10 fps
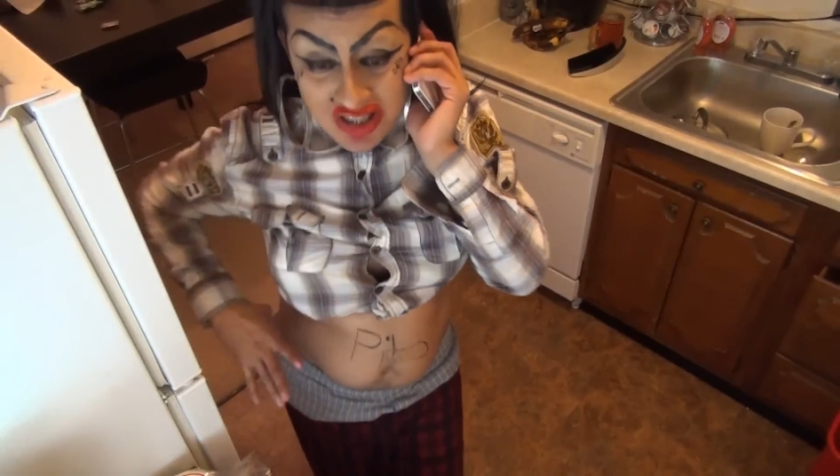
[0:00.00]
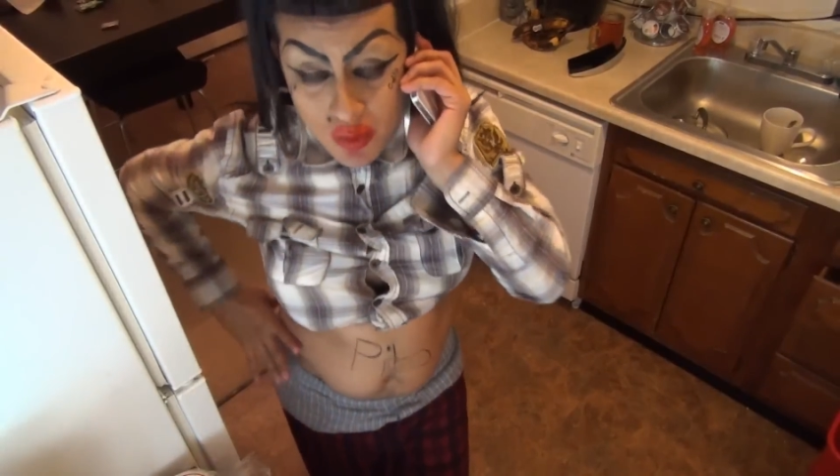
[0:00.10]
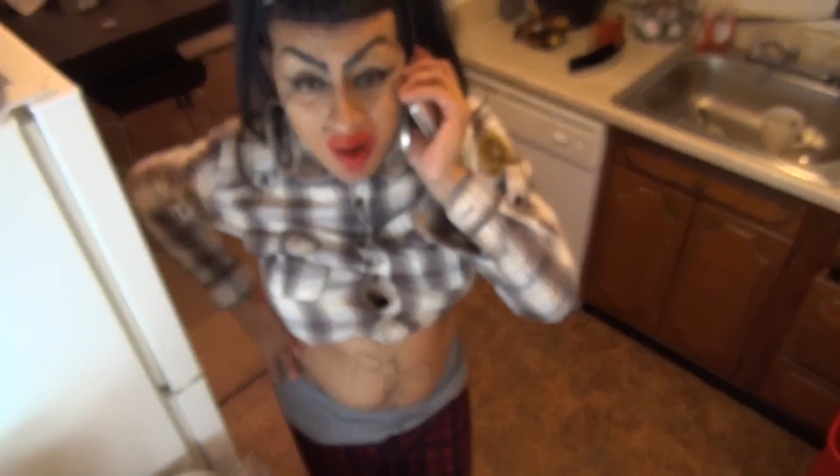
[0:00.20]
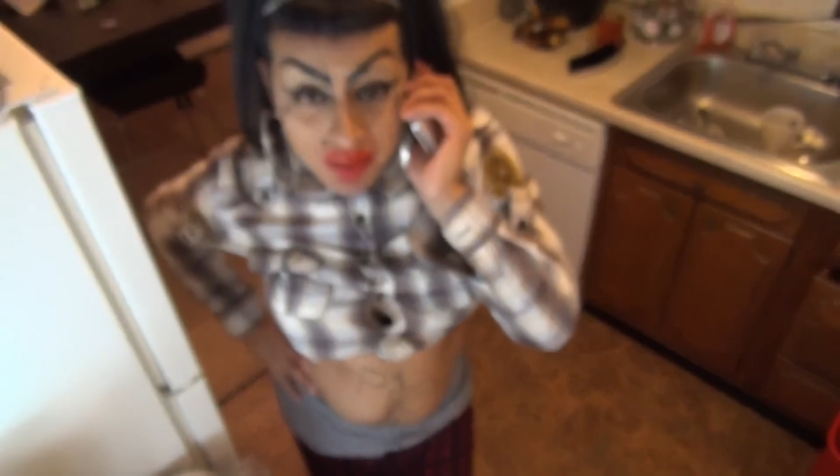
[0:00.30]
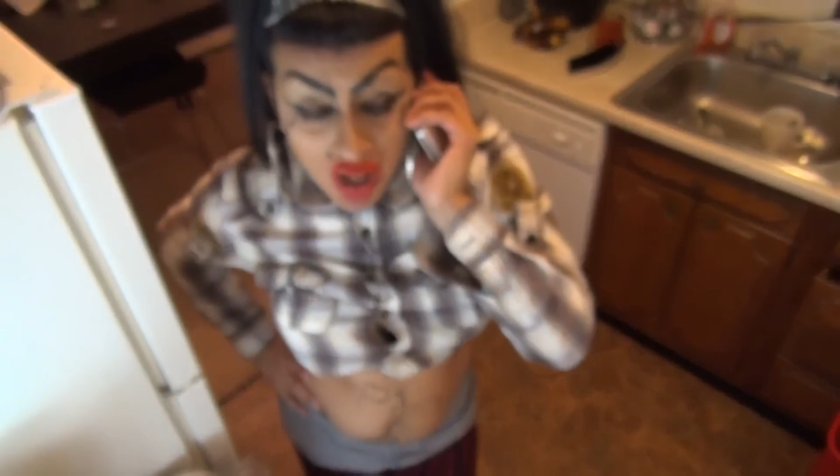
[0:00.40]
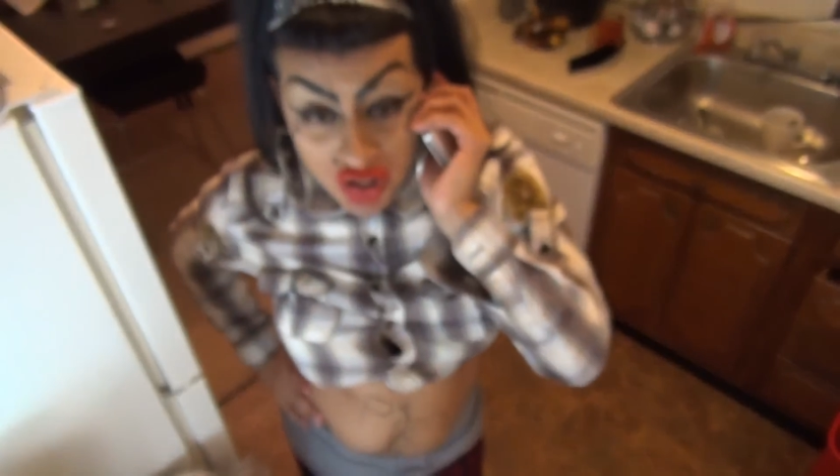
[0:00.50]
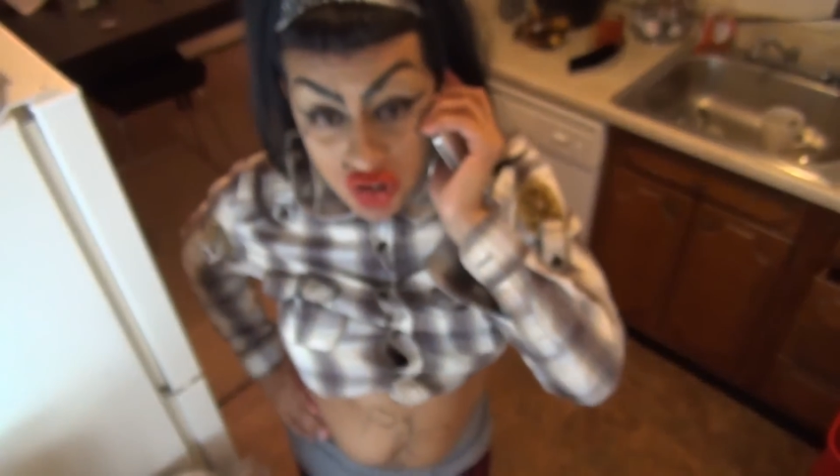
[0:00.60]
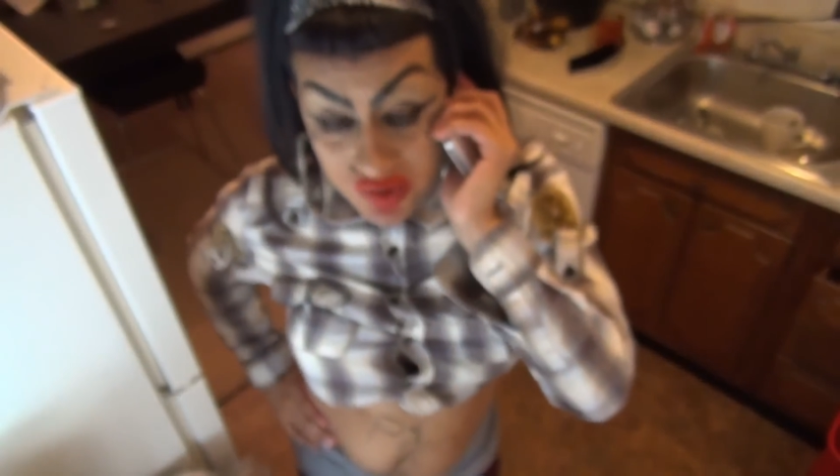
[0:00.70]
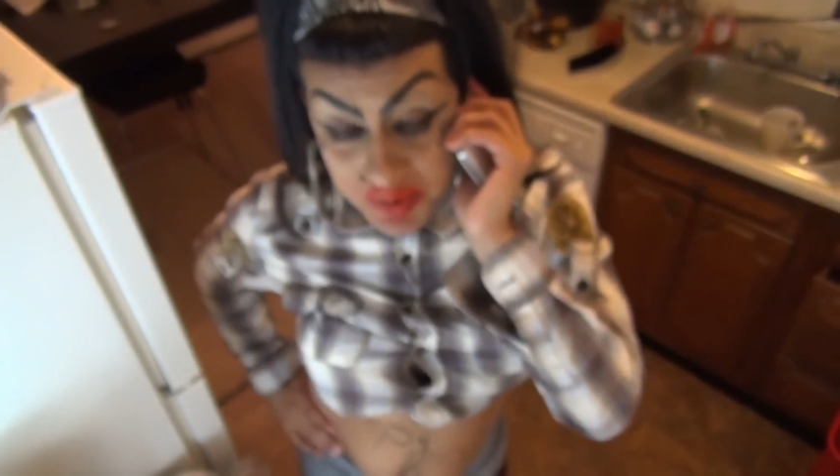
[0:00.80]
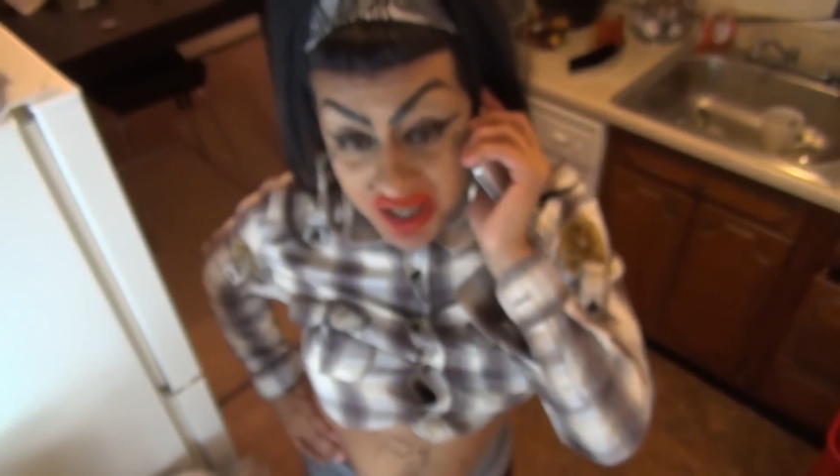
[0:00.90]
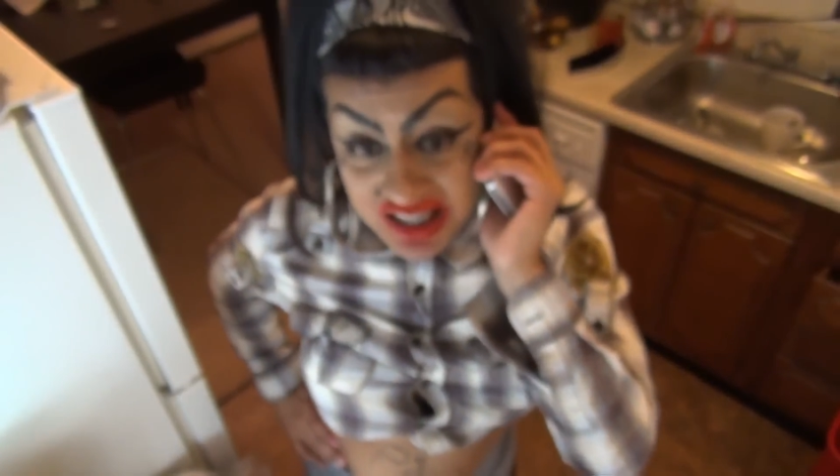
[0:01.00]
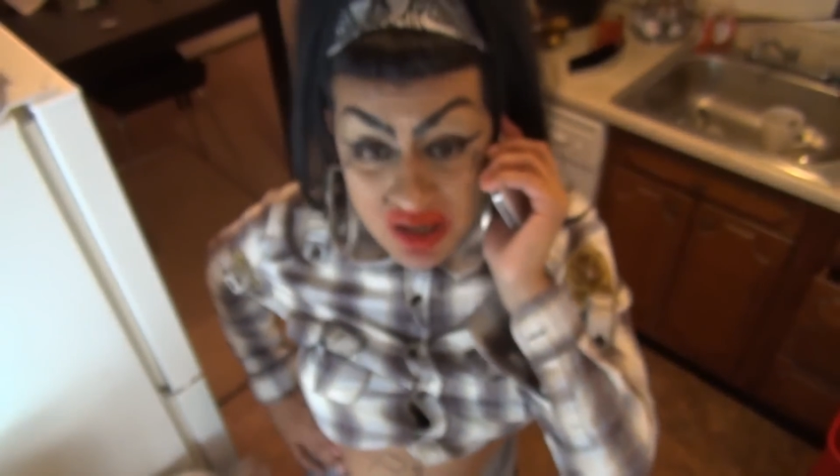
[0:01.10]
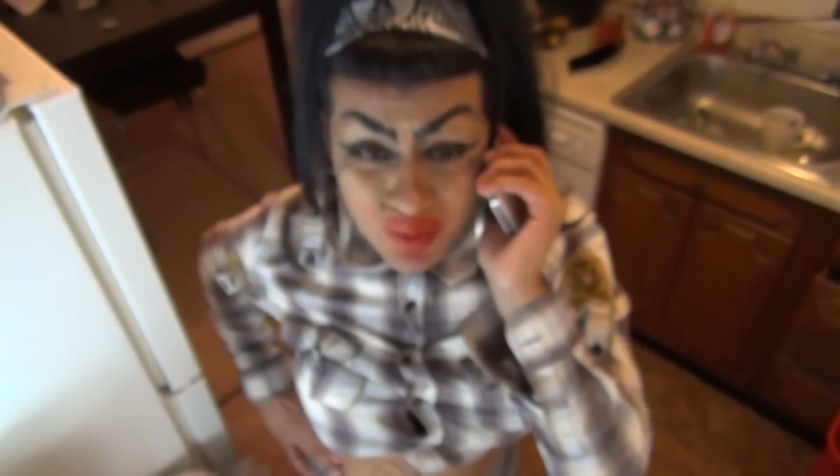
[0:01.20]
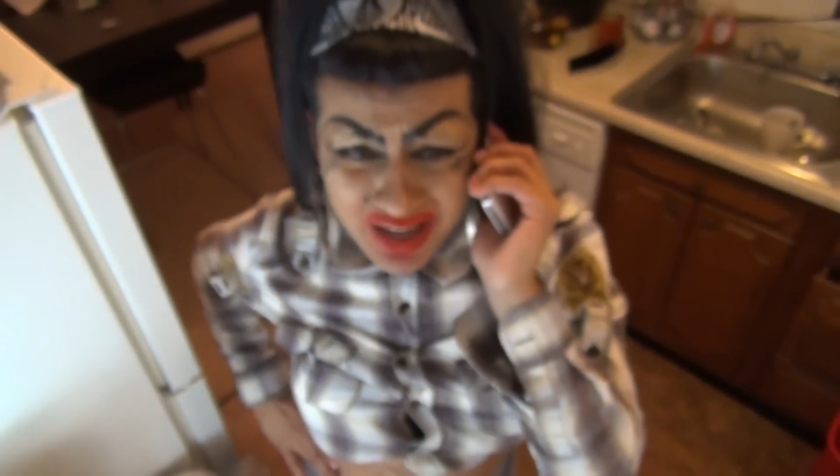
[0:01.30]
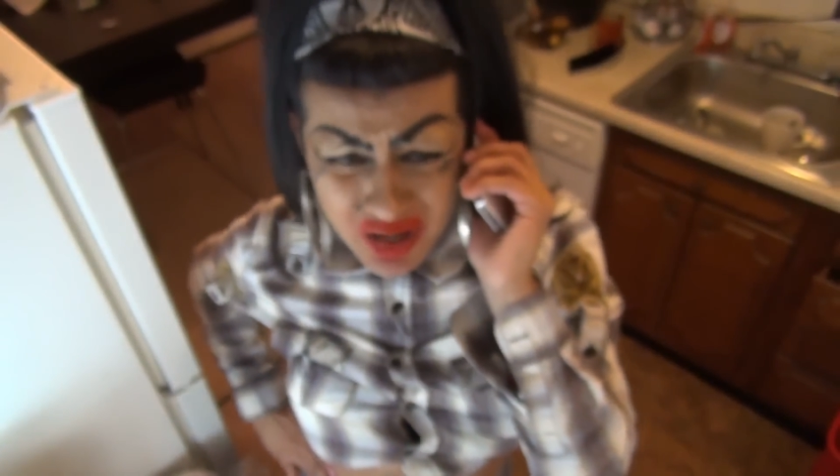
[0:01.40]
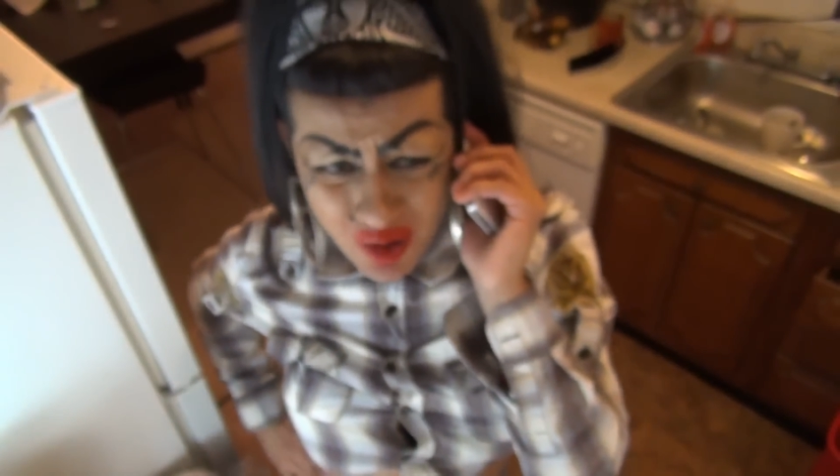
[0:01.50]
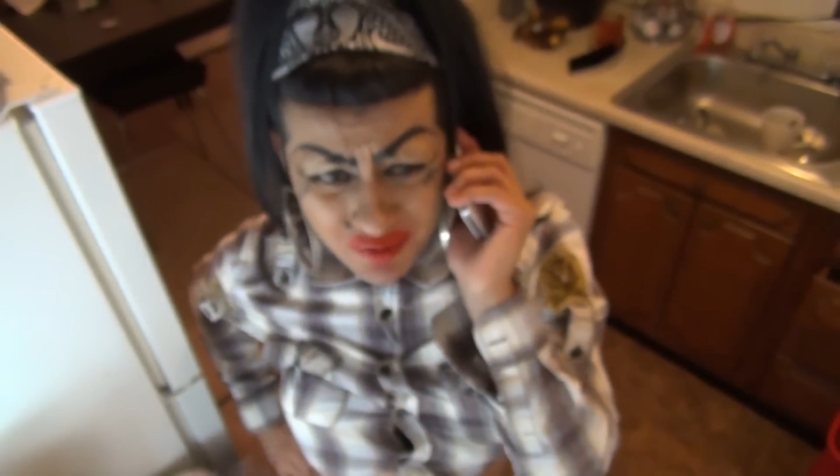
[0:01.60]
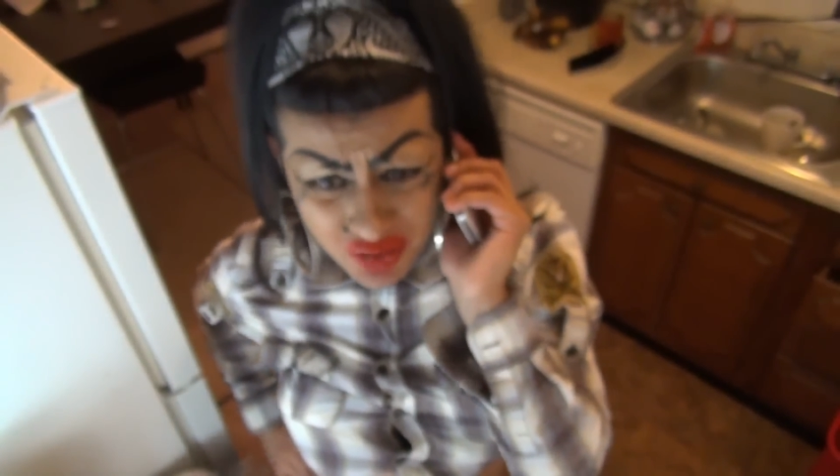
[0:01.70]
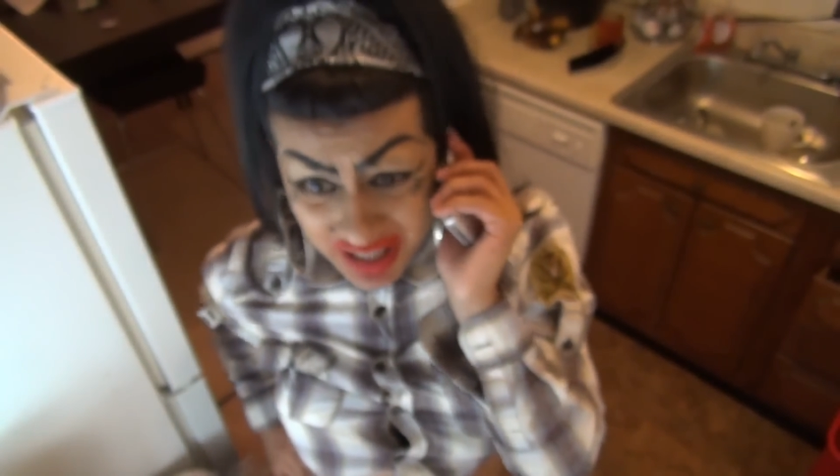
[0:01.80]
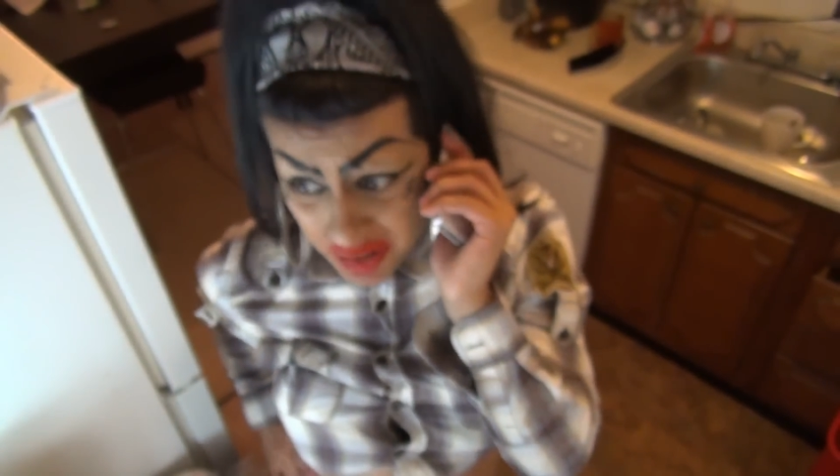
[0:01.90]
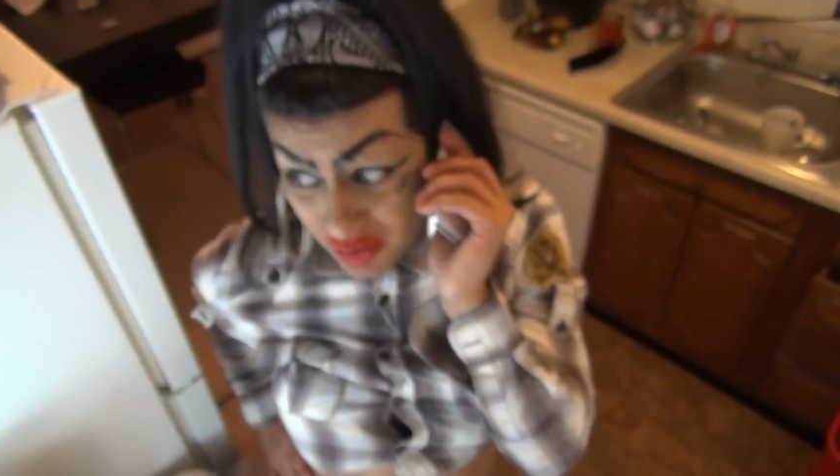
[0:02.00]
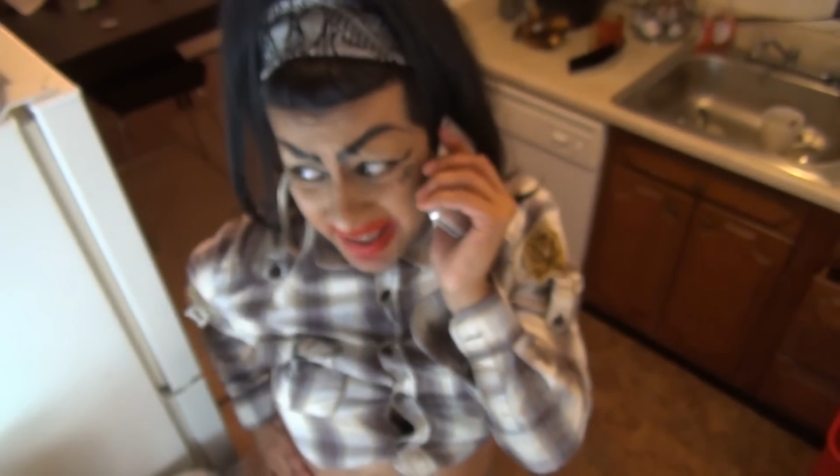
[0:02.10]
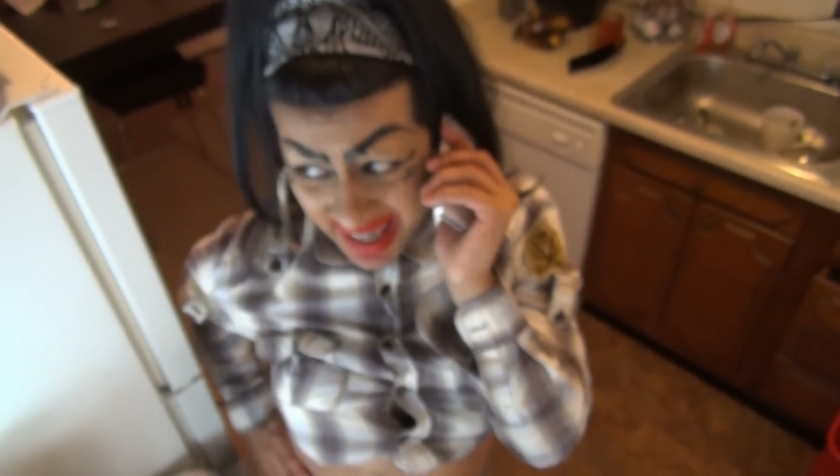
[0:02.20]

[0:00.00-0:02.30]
reason why I'm calling you is because I want to know if you like your